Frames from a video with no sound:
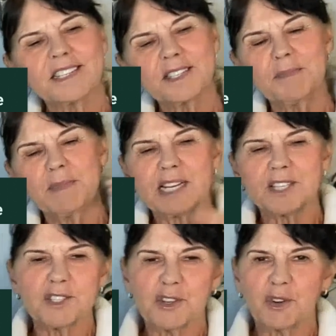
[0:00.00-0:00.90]
just
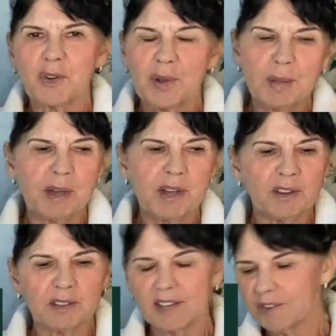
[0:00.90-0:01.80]
imagine as you're going about
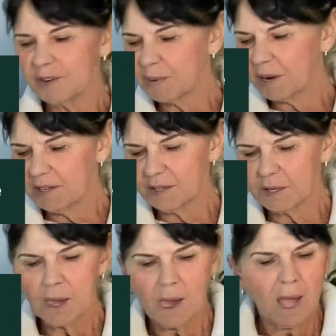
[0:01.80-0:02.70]
your life, your
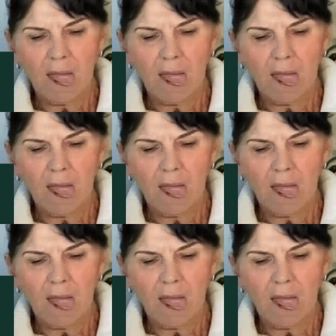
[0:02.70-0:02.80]
partner,